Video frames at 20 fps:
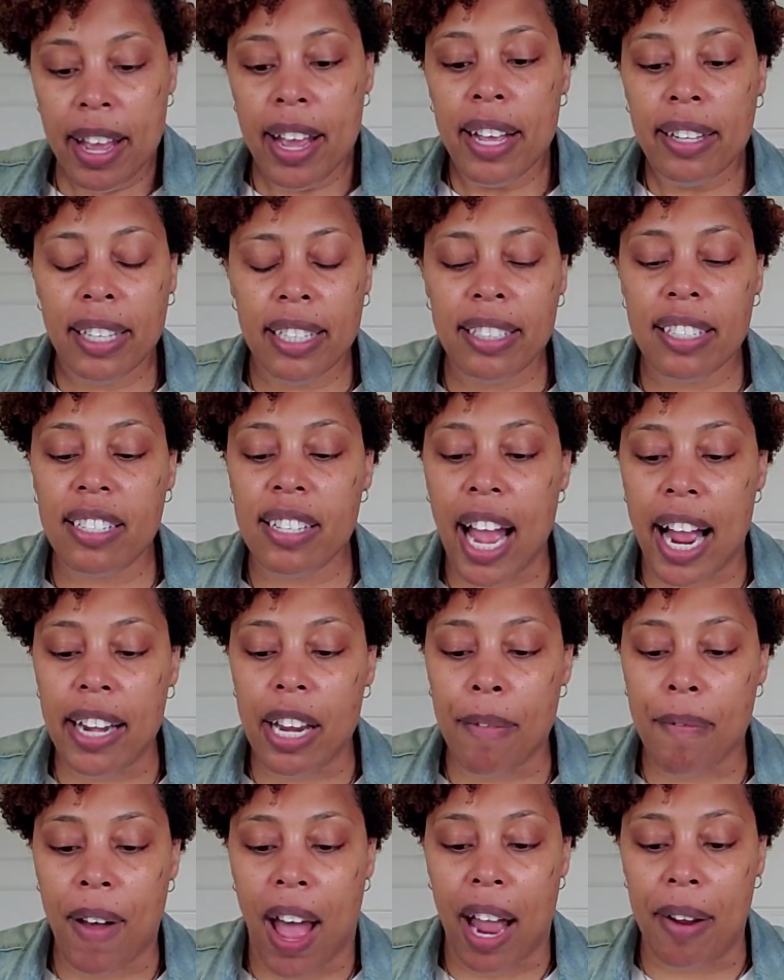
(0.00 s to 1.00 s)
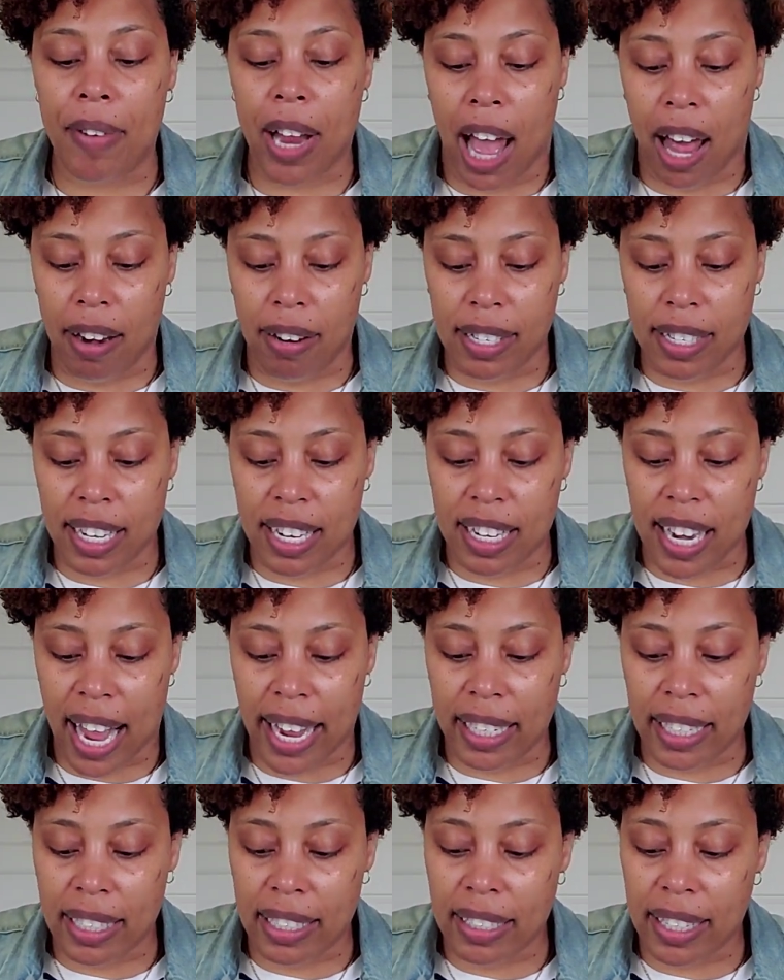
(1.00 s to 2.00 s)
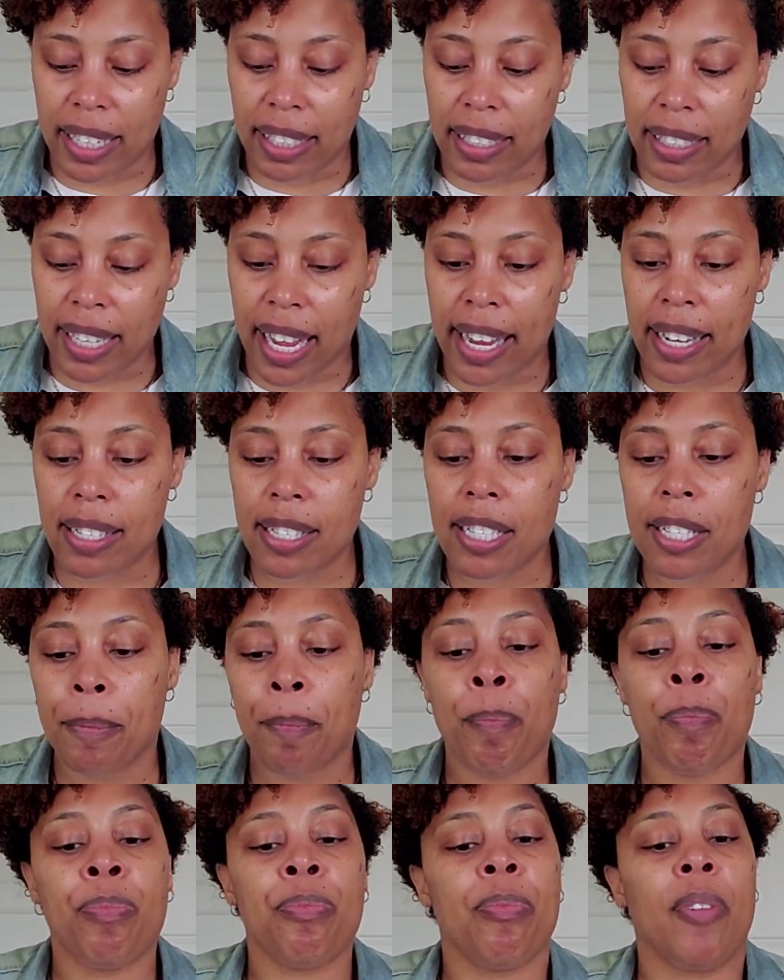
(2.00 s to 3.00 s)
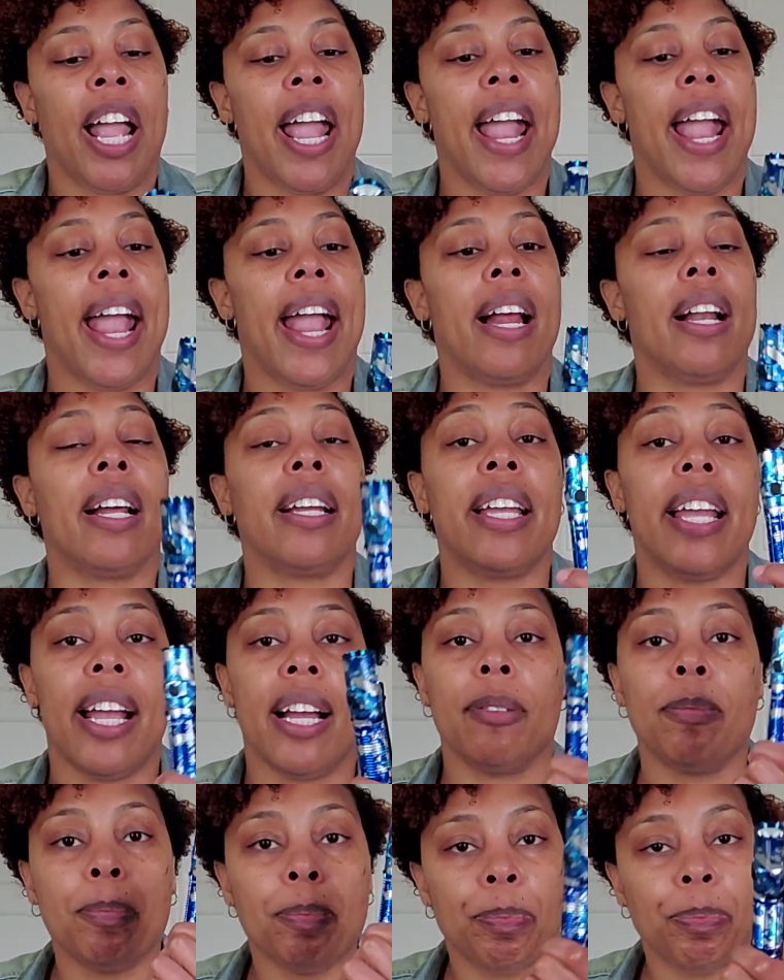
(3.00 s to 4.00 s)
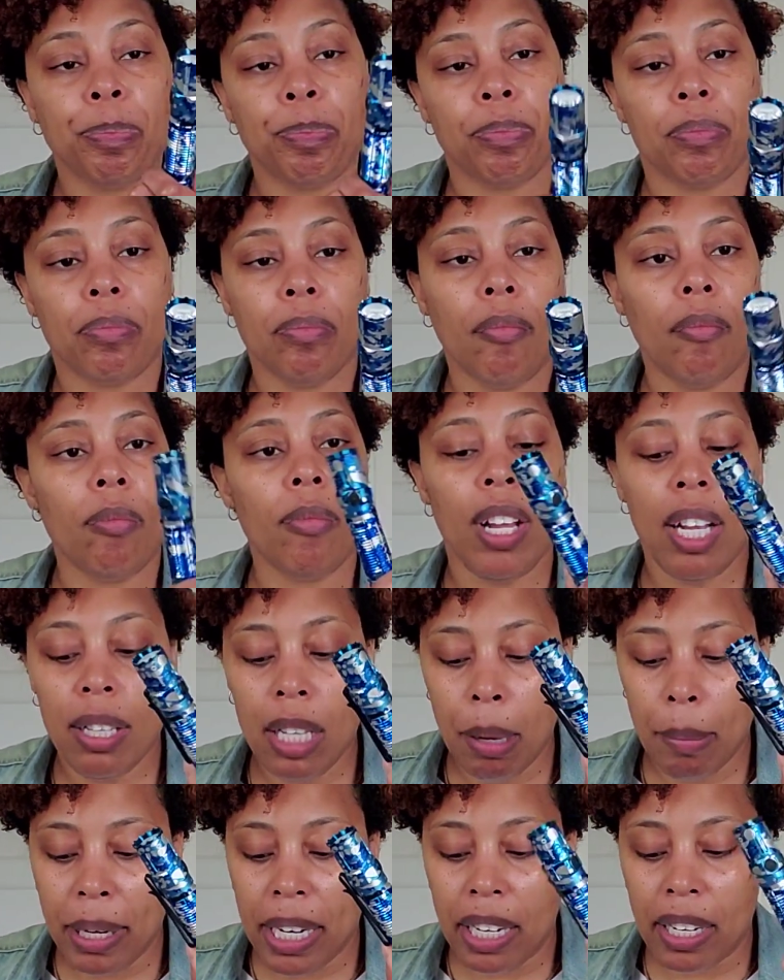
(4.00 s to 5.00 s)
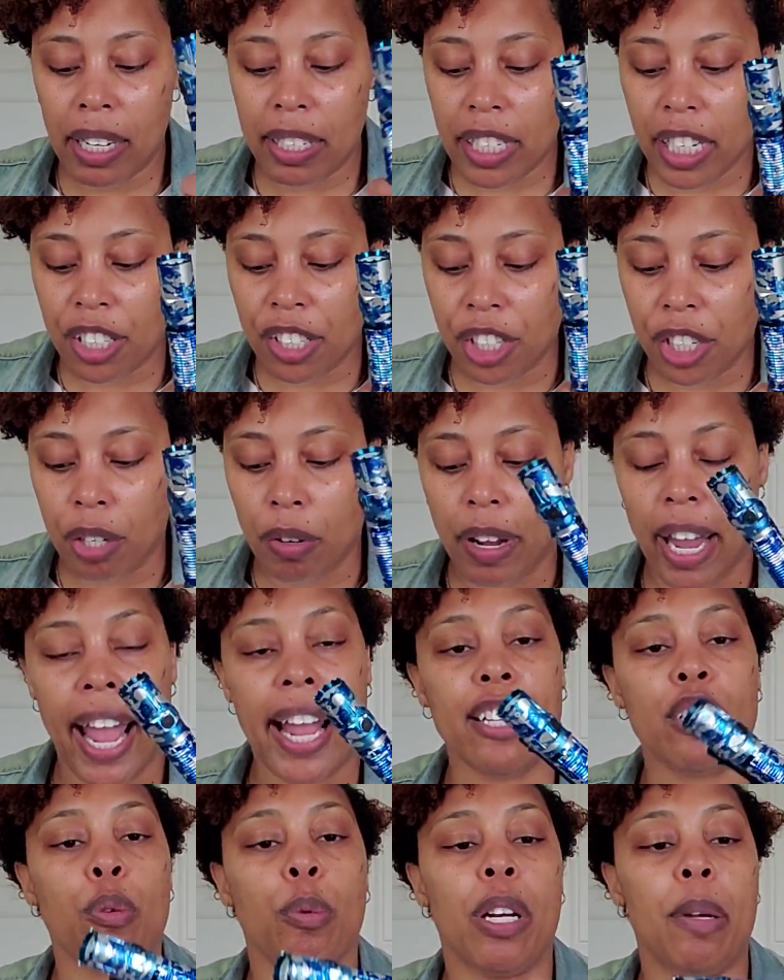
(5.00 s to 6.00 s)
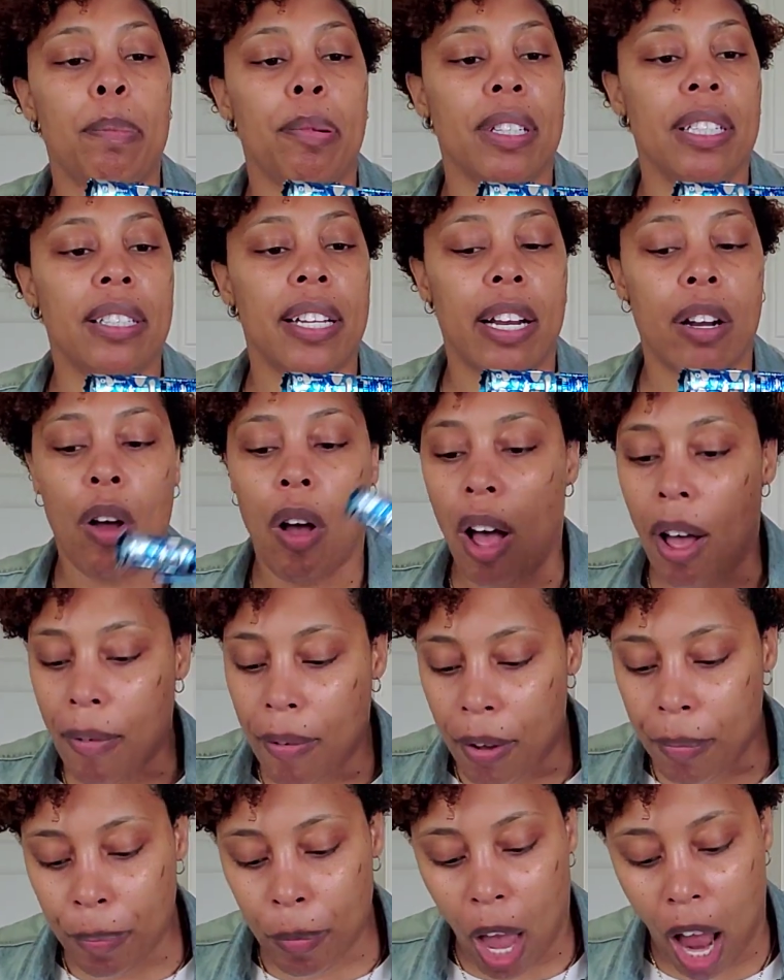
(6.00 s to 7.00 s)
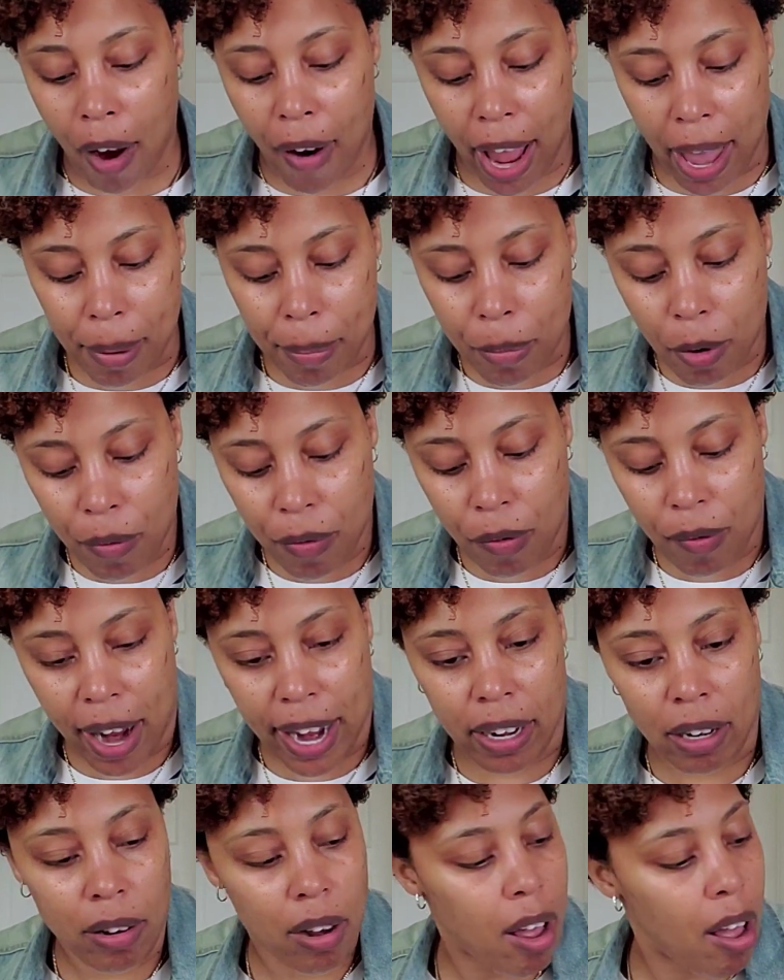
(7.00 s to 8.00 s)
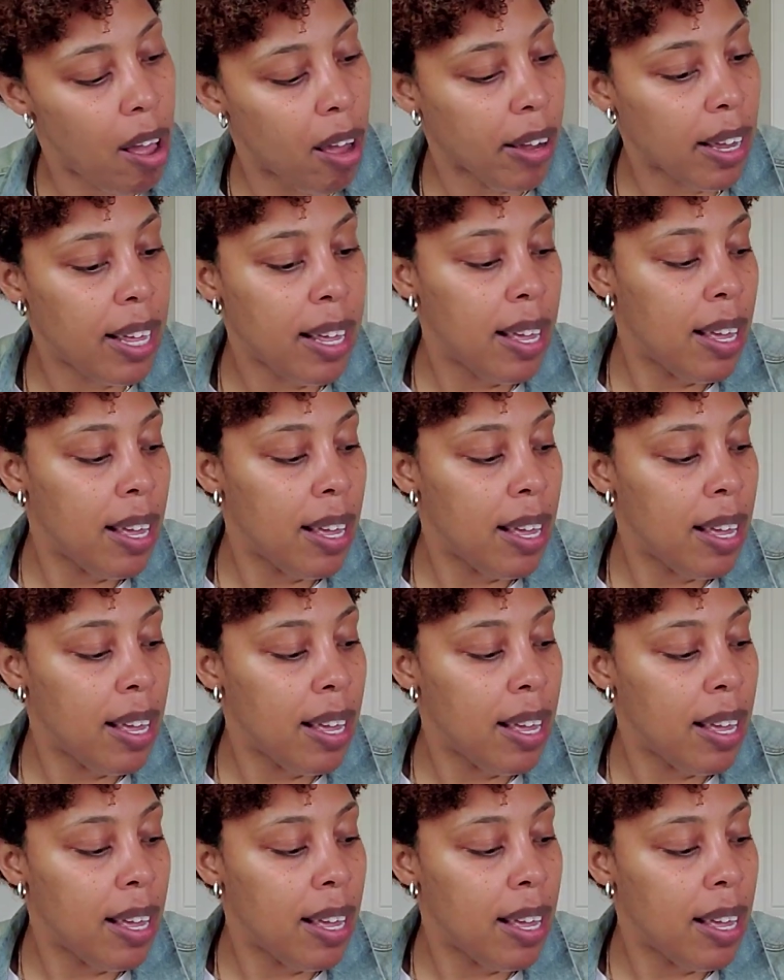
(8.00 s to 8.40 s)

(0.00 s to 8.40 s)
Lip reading: This is $95.96. And again, limited edition, okay? 20% off. All right, moving right along.